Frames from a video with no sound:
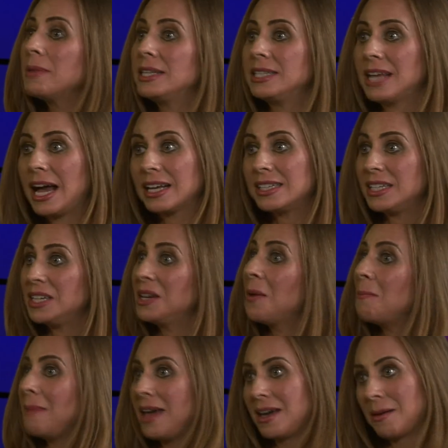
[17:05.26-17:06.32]
sexy
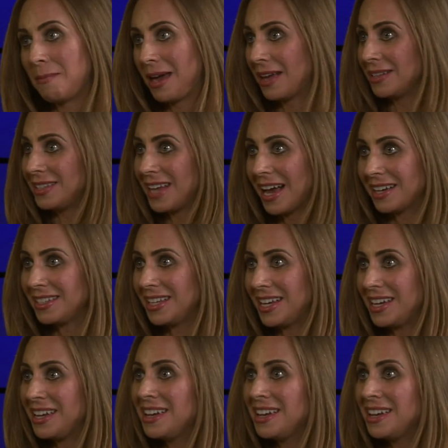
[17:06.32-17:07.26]
make a man sexy.